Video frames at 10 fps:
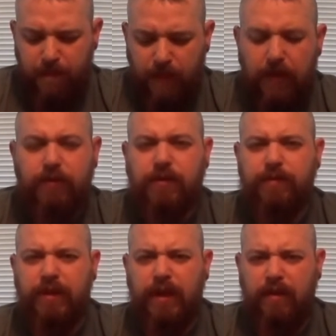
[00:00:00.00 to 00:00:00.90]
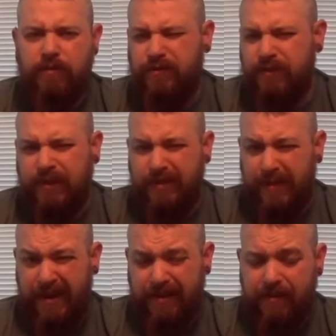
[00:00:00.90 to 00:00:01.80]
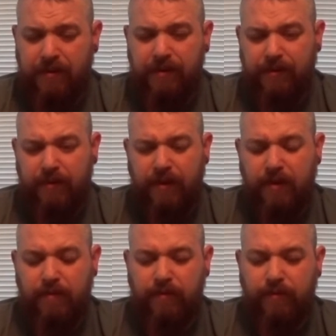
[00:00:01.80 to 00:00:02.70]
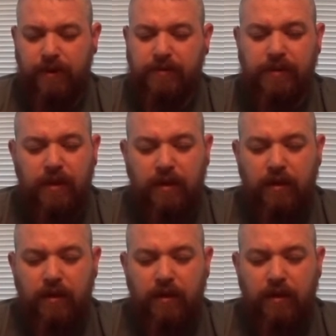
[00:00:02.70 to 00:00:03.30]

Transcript: here's something I was really debating on, kind of both ways.